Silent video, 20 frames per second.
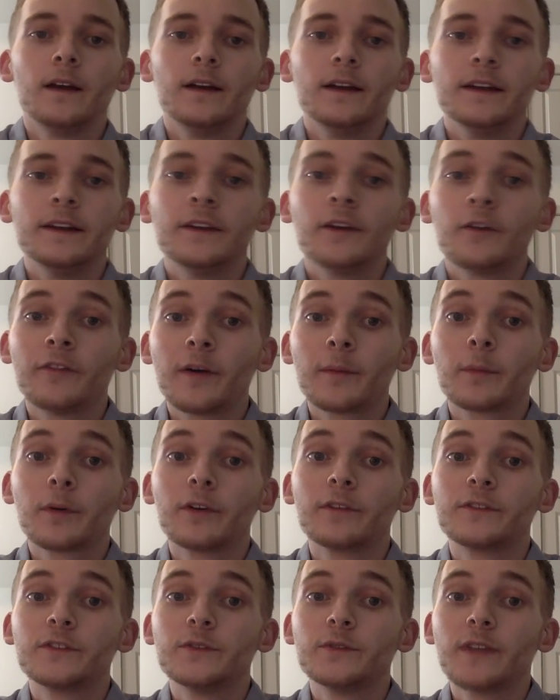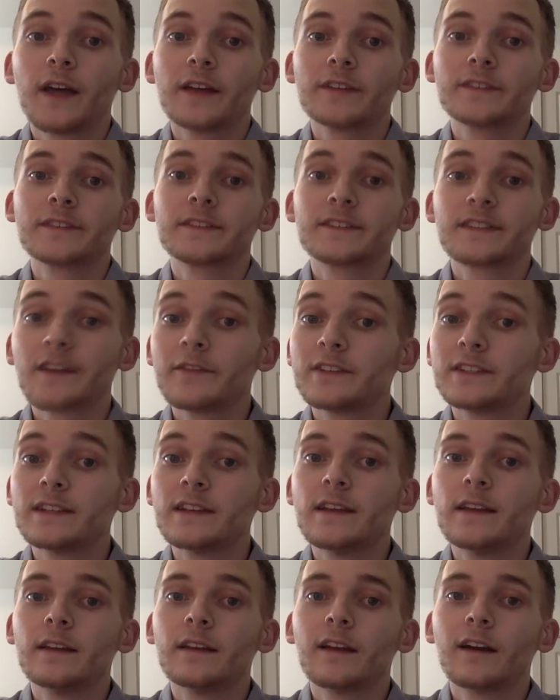In November of
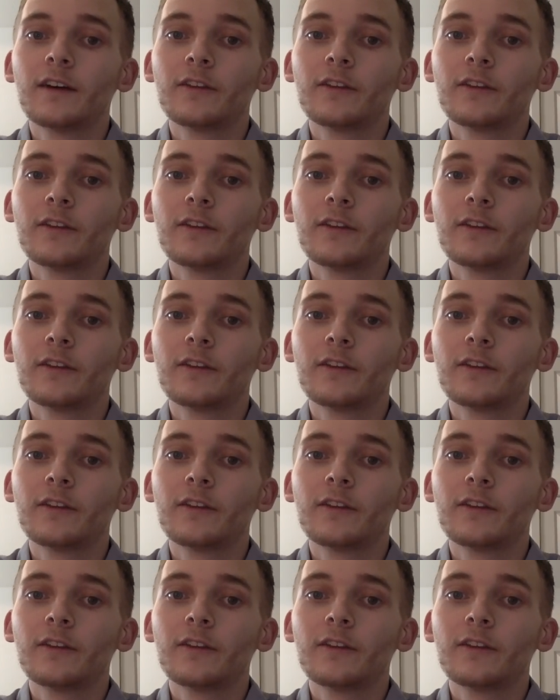2017,